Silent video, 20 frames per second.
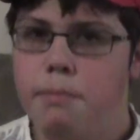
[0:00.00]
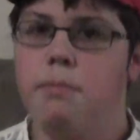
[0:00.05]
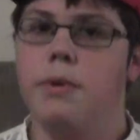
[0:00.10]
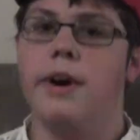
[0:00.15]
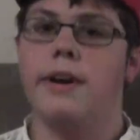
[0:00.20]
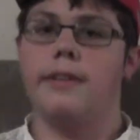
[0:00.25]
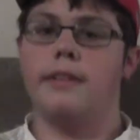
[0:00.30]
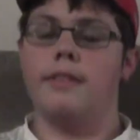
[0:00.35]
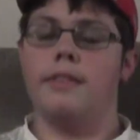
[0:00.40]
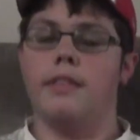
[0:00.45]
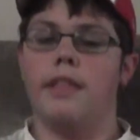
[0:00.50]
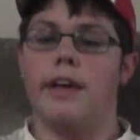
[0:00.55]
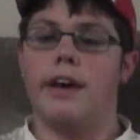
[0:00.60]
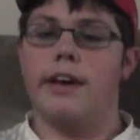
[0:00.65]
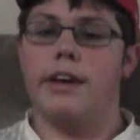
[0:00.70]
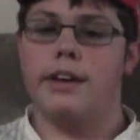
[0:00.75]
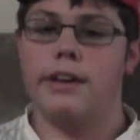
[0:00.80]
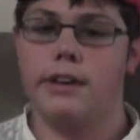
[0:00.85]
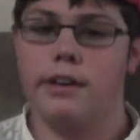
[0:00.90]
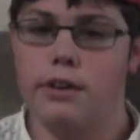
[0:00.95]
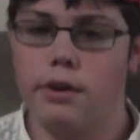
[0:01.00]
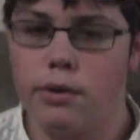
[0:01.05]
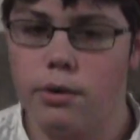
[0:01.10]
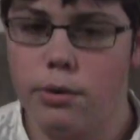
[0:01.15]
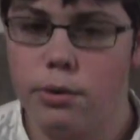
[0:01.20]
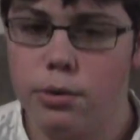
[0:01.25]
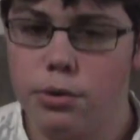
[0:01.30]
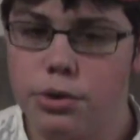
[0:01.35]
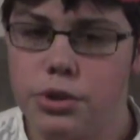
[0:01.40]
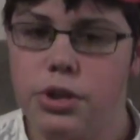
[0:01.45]
But like
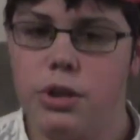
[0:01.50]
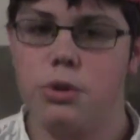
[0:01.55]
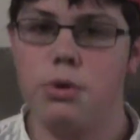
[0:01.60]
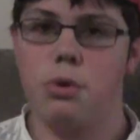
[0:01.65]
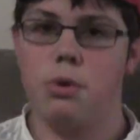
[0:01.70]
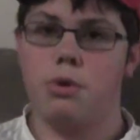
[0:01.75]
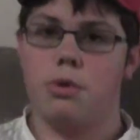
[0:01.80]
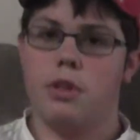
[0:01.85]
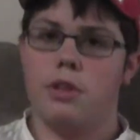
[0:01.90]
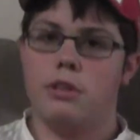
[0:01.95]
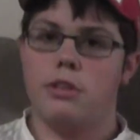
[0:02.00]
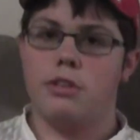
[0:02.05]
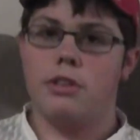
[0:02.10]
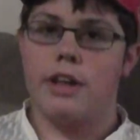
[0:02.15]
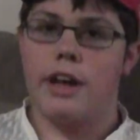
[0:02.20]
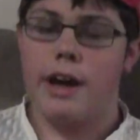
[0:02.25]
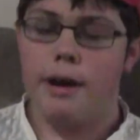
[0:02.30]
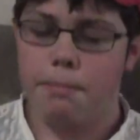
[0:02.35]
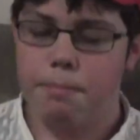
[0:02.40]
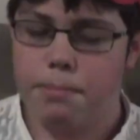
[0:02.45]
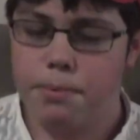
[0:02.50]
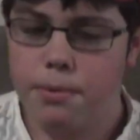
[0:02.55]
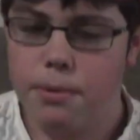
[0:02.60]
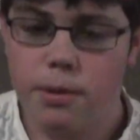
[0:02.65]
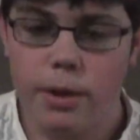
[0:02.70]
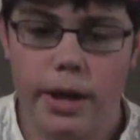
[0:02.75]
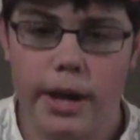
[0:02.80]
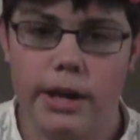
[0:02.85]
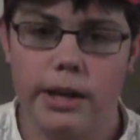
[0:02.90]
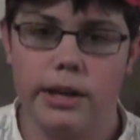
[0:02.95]
old teachers, they snap
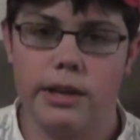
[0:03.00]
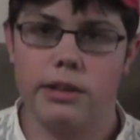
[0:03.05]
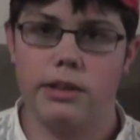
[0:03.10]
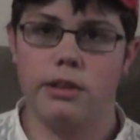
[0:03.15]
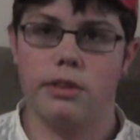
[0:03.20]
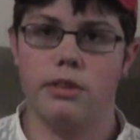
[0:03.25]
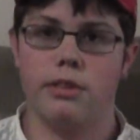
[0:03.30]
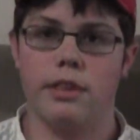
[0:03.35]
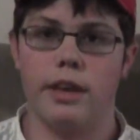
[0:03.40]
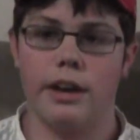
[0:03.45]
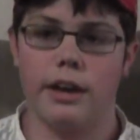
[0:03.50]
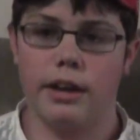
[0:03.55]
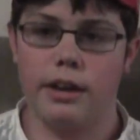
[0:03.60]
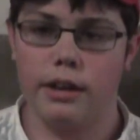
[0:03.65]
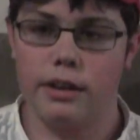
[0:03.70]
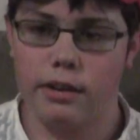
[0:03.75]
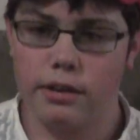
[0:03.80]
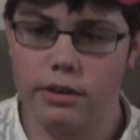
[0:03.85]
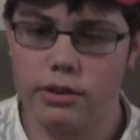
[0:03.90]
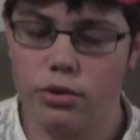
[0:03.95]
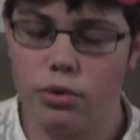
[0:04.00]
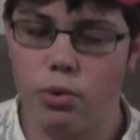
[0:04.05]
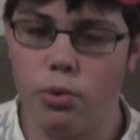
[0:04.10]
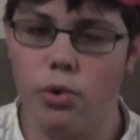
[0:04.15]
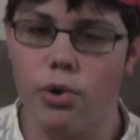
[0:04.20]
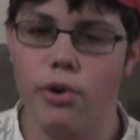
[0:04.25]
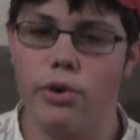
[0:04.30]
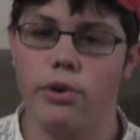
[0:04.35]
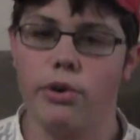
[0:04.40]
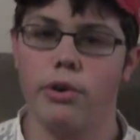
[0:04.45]
like at the second
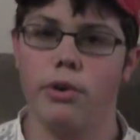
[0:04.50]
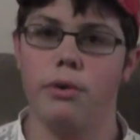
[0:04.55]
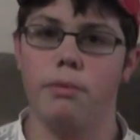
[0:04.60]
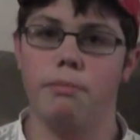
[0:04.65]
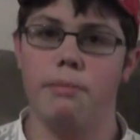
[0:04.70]
quarter,